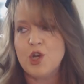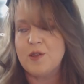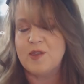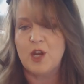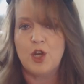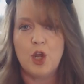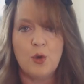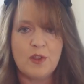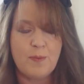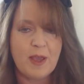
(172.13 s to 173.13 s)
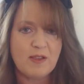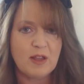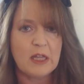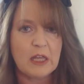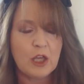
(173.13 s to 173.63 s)
I shouldn't say new, it's
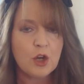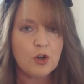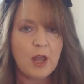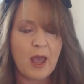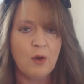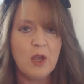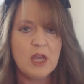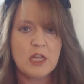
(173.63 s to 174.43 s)
basically a year now